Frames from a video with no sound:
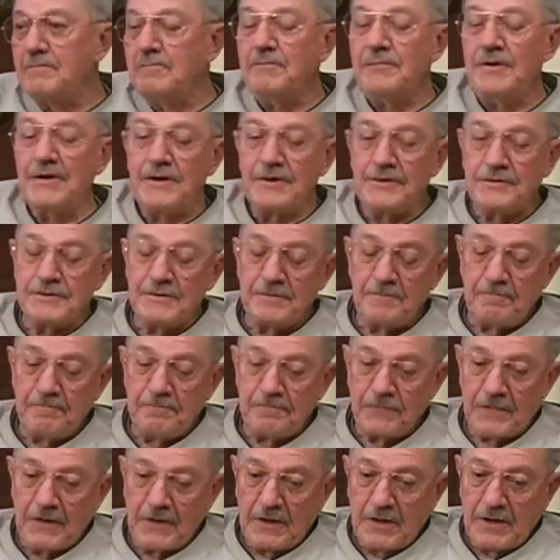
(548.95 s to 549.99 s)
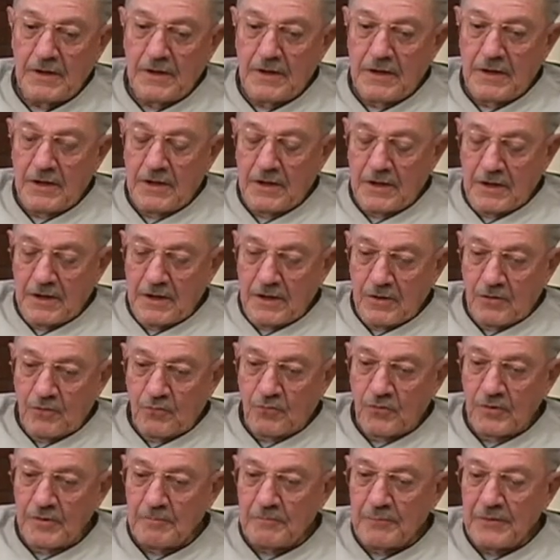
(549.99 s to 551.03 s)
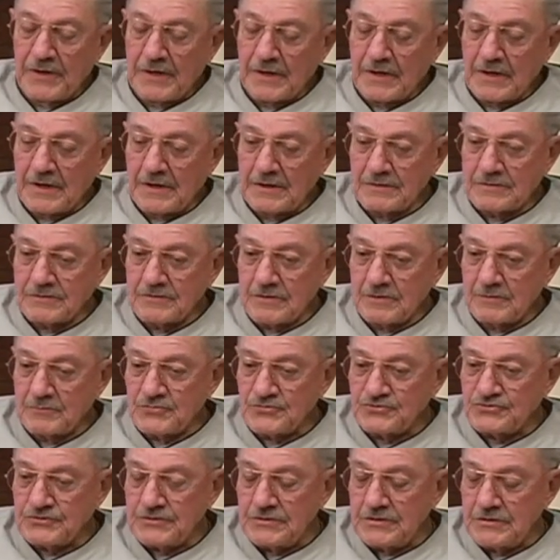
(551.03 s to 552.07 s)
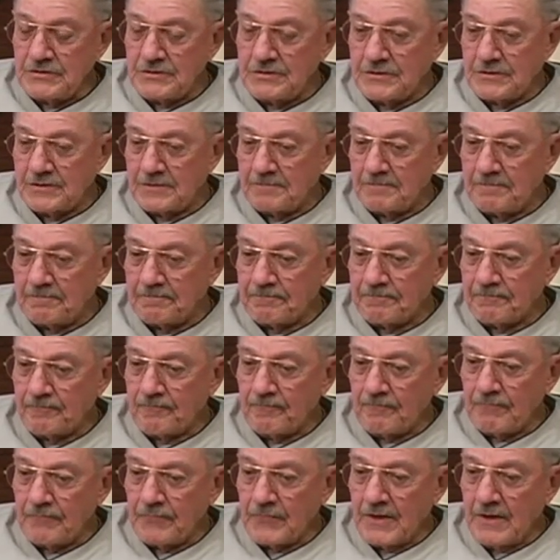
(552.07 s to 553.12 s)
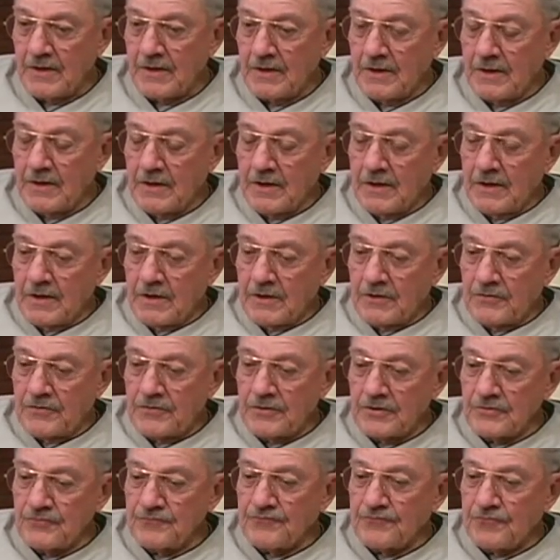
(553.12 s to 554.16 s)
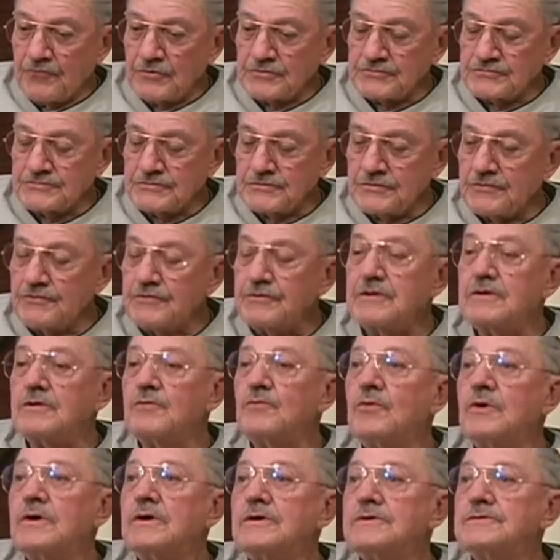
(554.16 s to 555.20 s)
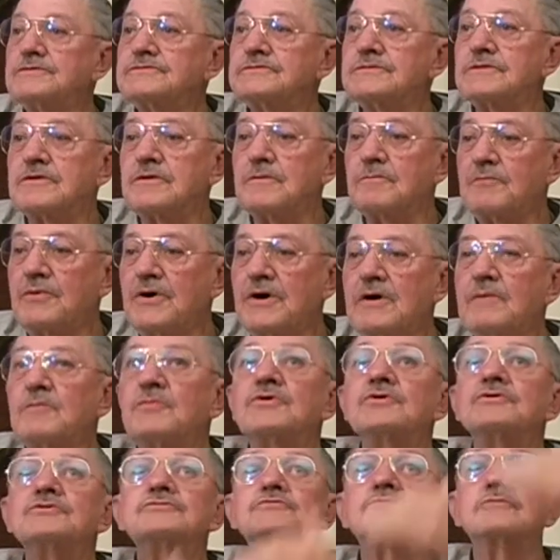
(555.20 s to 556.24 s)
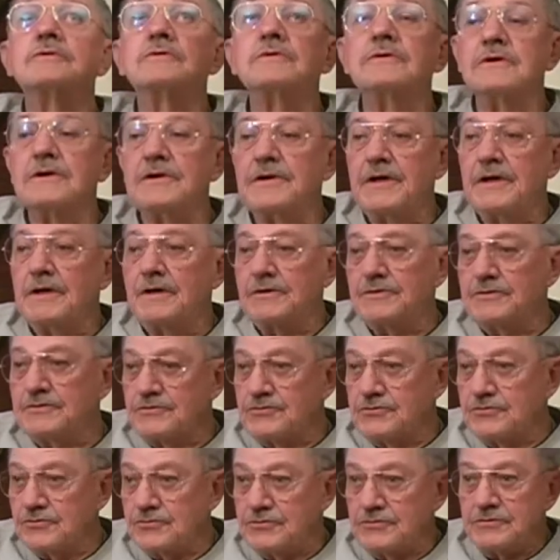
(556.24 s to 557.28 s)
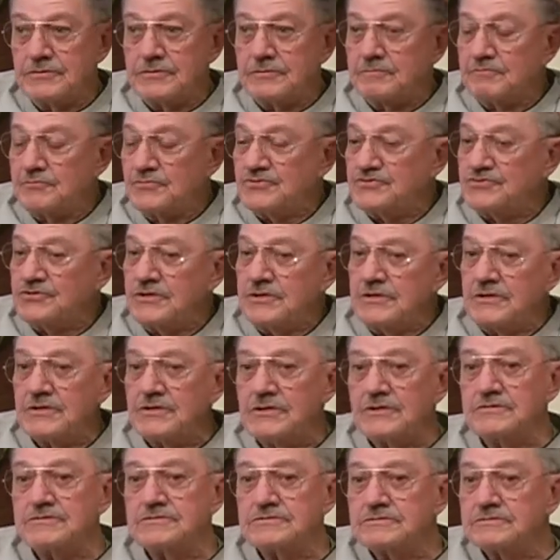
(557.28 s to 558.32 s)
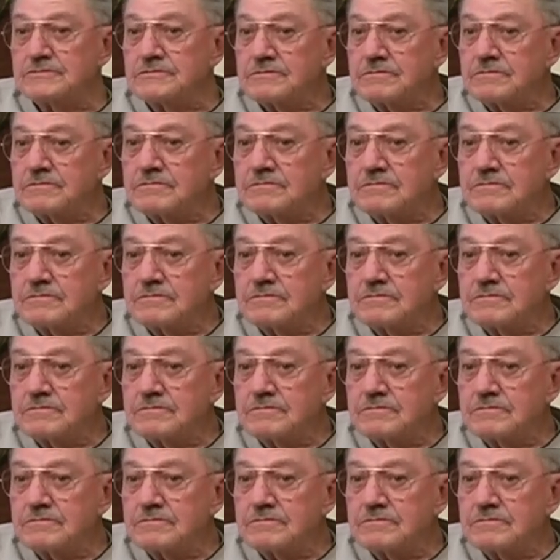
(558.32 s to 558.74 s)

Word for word: belted, went back out to our machine gun. The unfortunate thing was that the bombers were at an altitude that machine guns